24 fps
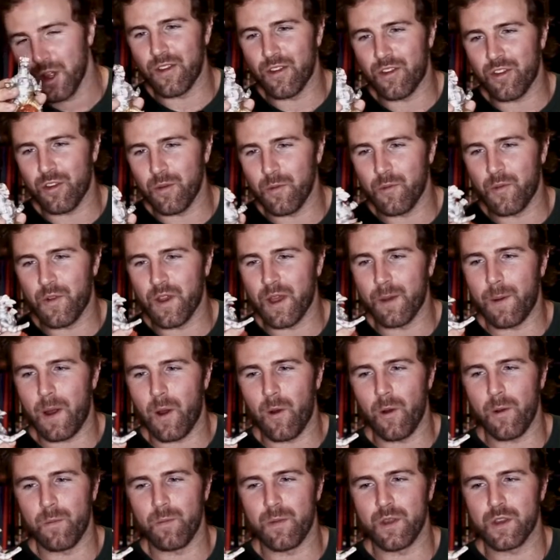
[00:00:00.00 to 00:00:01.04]
There's something
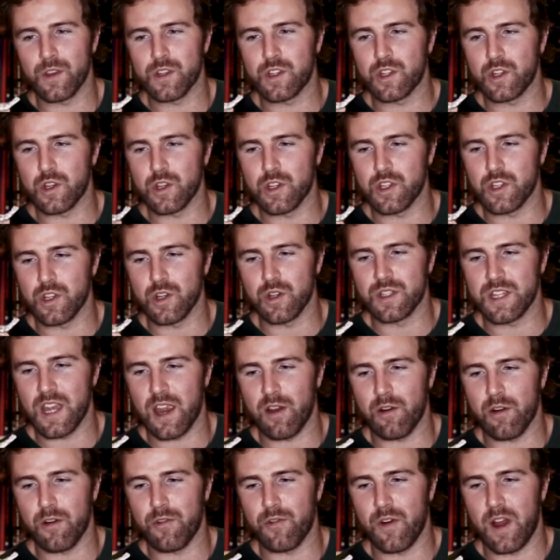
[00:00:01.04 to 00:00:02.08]
about him that's just so
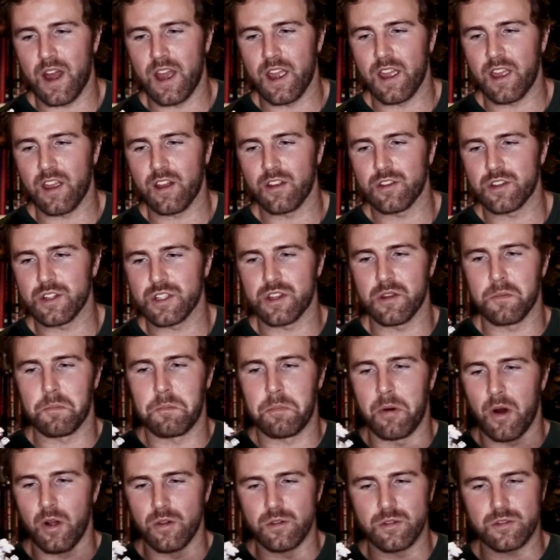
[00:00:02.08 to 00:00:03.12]
terrifying, just the
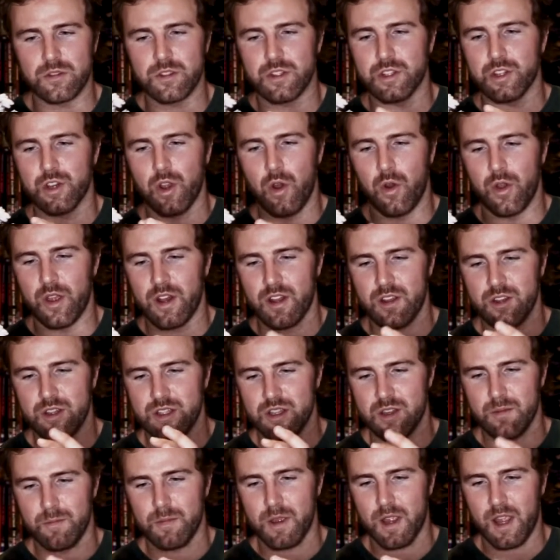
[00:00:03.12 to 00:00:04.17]
bolts showing,
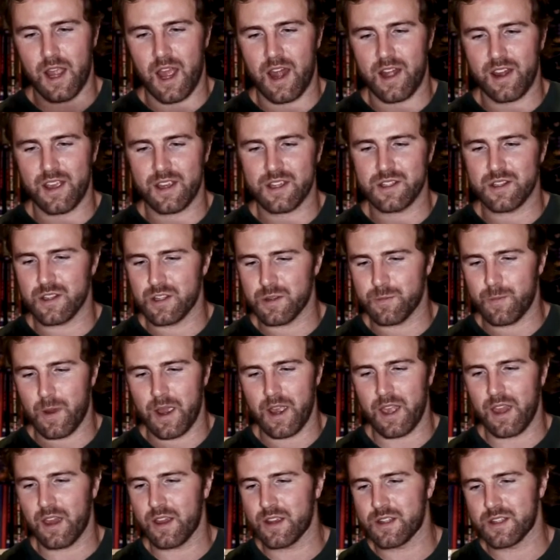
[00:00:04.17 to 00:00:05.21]
just the mechanics, the
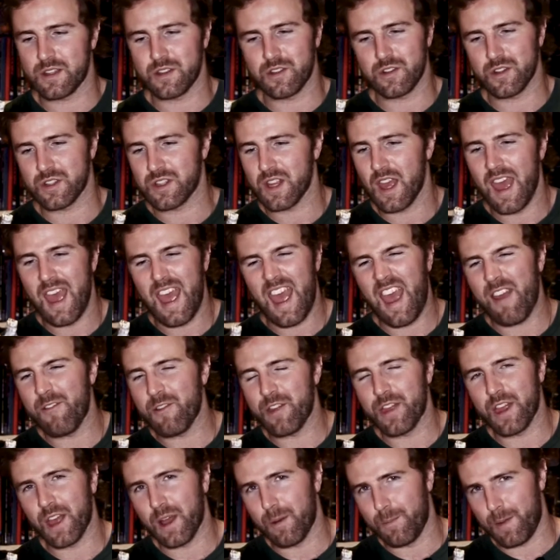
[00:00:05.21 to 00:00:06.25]
spikes, just
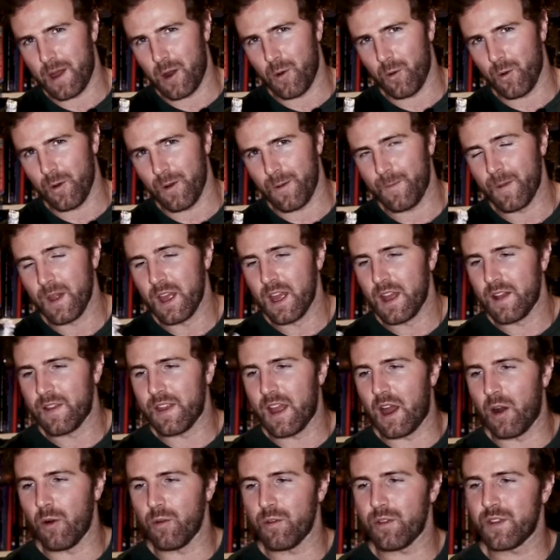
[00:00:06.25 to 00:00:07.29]
everything about him.
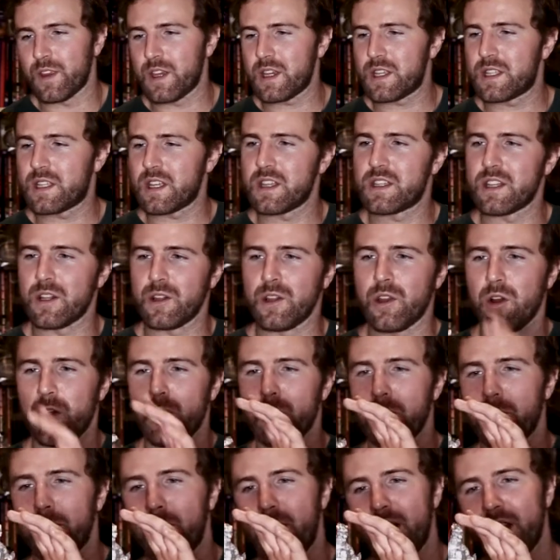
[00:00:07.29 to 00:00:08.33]
Now, this is a
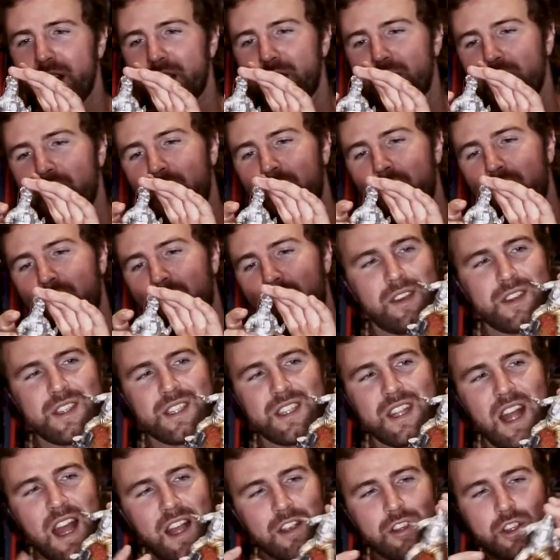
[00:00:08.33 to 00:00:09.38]
little miniature
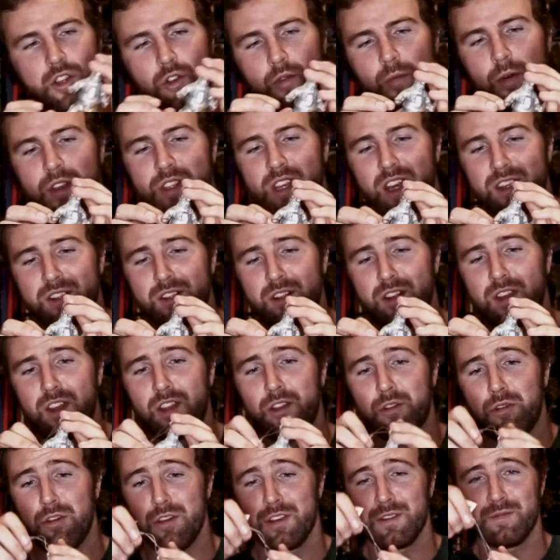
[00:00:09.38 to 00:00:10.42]
statue, but it's actually a
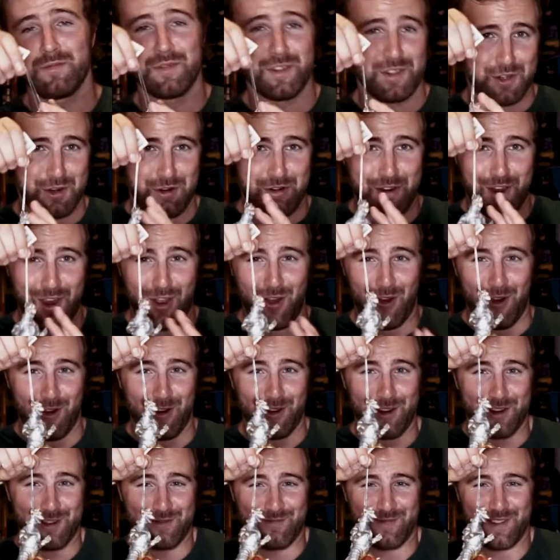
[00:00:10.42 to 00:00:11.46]
Christmas tree
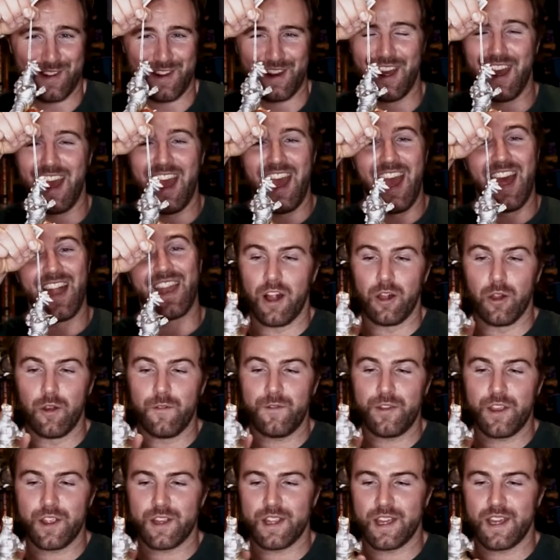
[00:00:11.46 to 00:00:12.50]
ornament. I
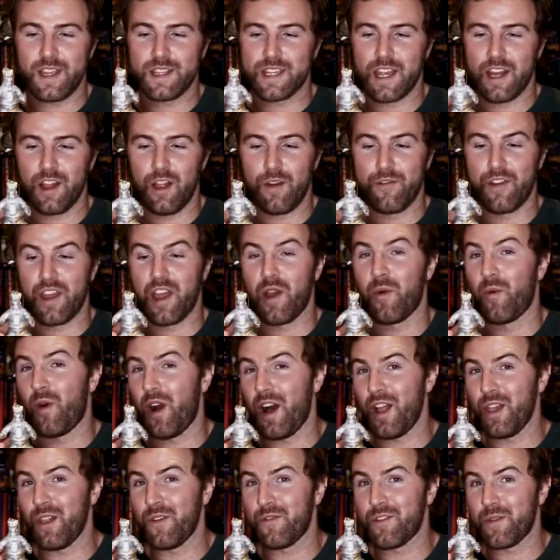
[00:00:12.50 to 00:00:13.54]
love the detail of it, and
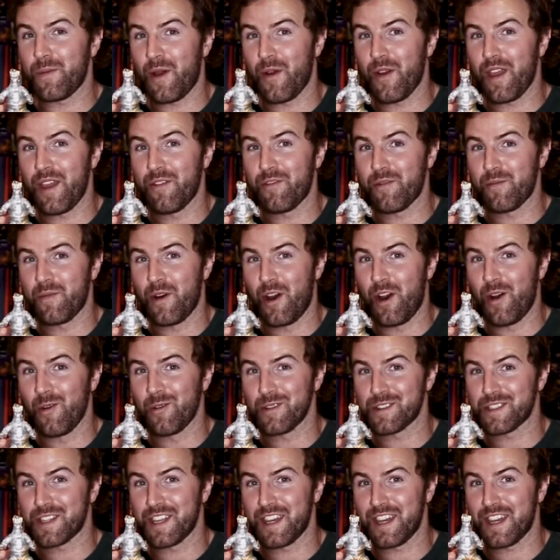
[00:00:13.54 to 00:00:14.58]
what I loved about it even more
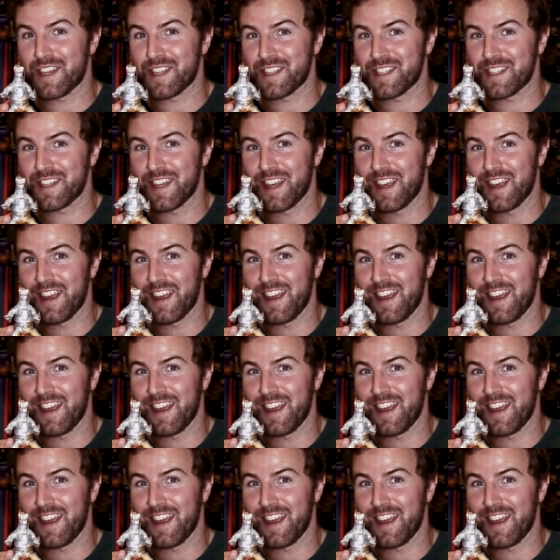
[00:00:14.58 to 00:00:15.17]
was this.